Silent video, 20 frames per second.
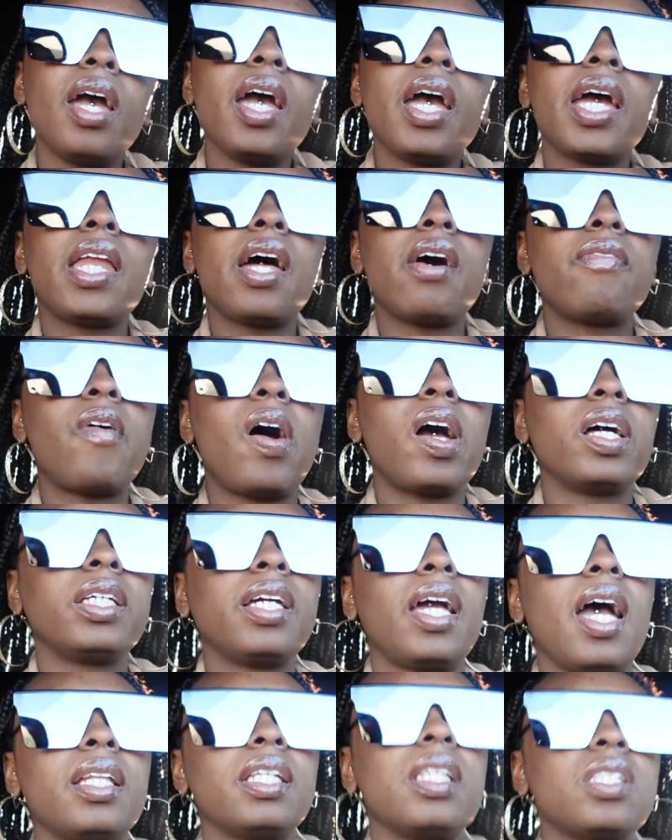And I finally
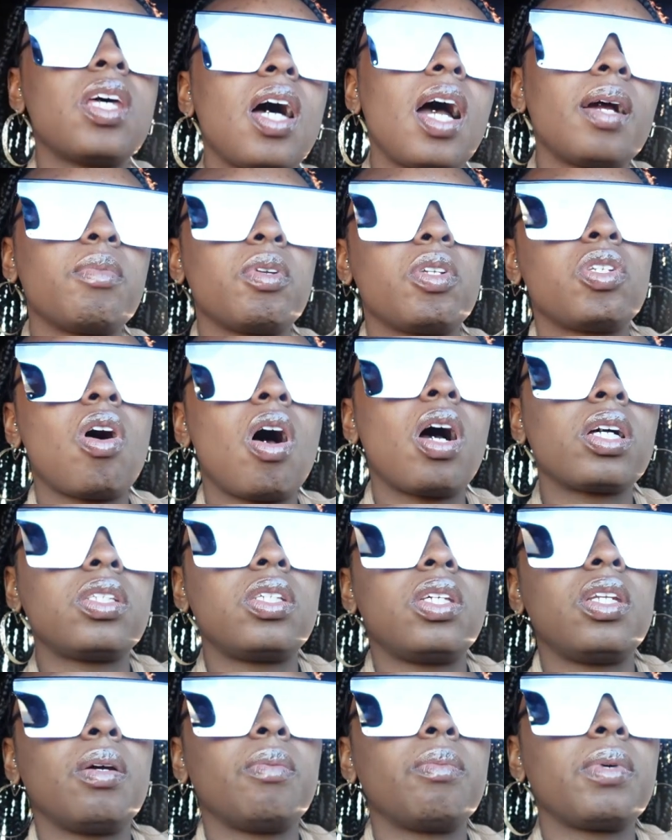had the time to talk
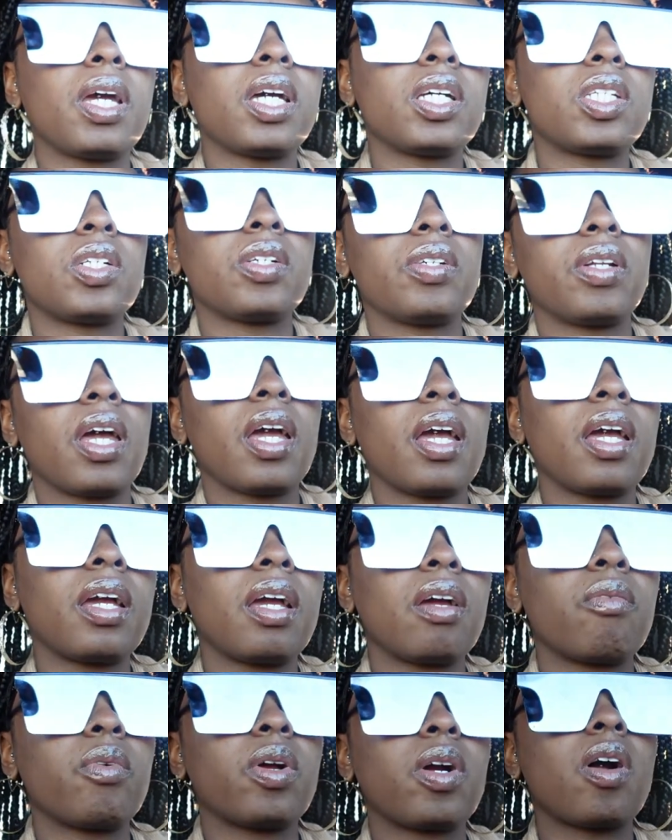to them yesterday
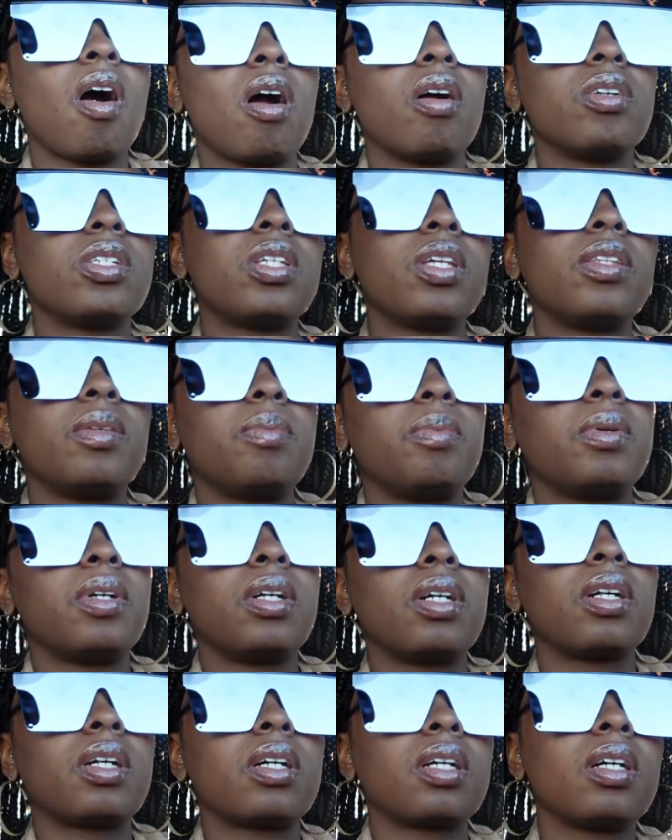in regards to the
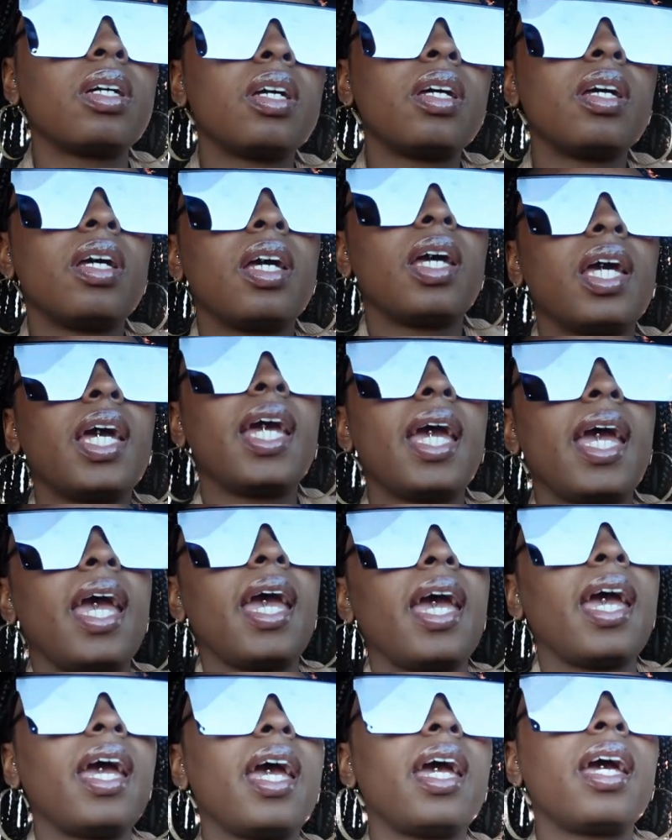book.
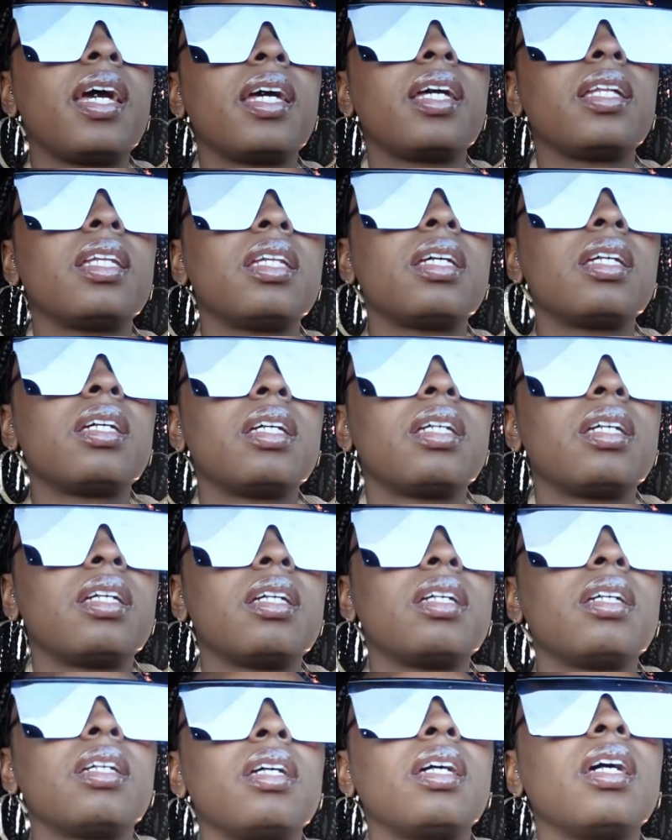And
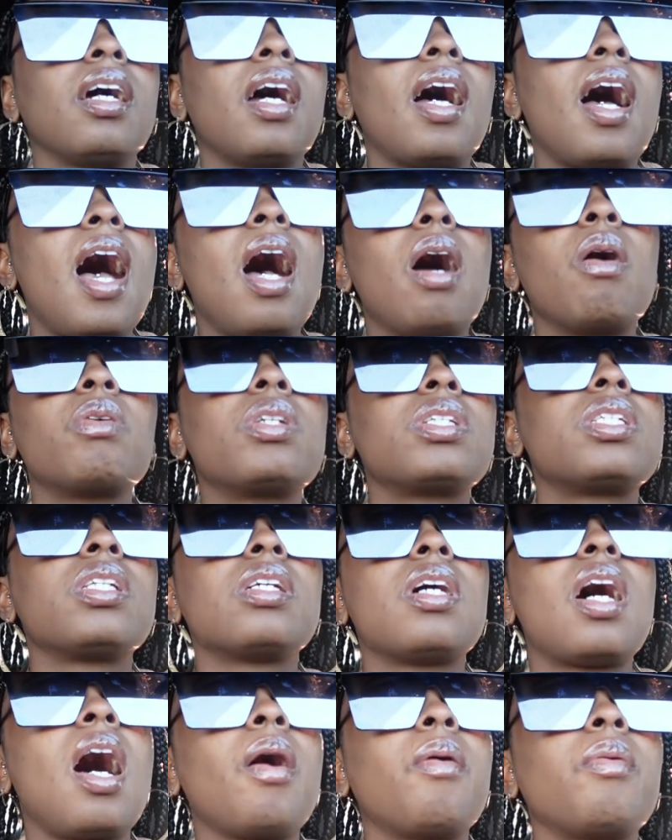
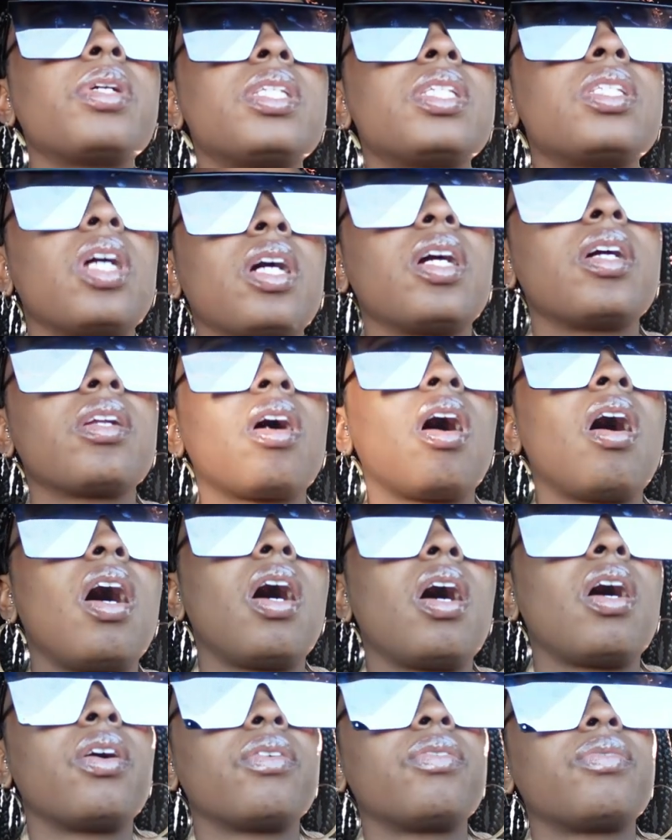I was turned
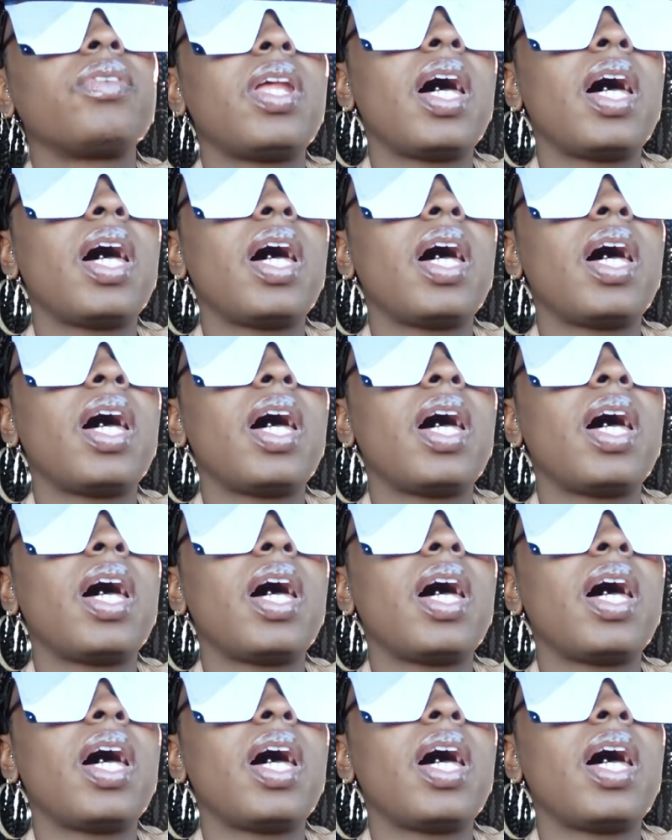off.